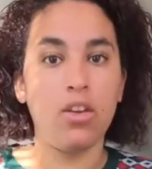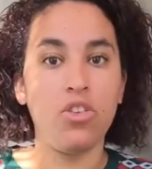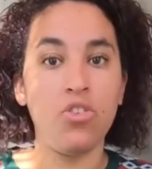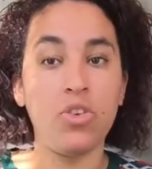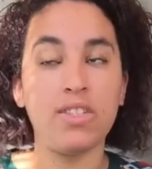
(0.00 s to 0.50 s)

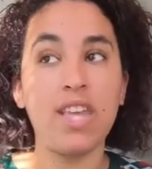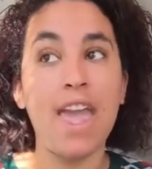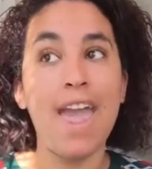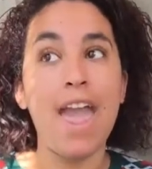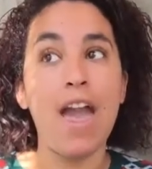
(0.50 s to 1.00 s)
you could
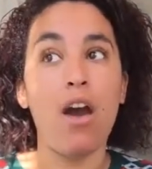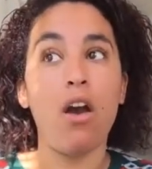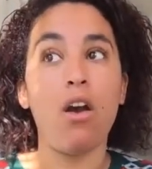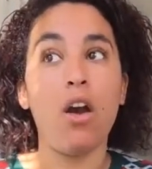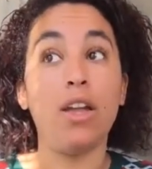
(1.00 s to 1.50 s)
say,
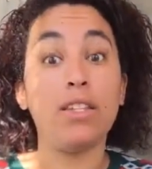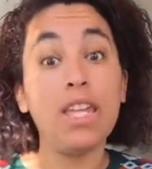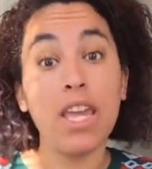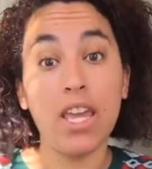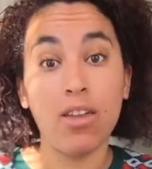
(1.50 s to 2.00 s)
a
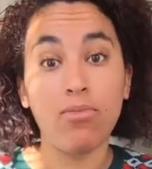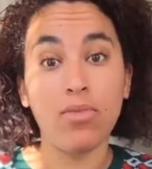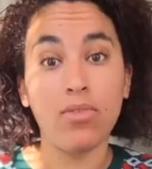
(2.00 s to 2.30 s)
team.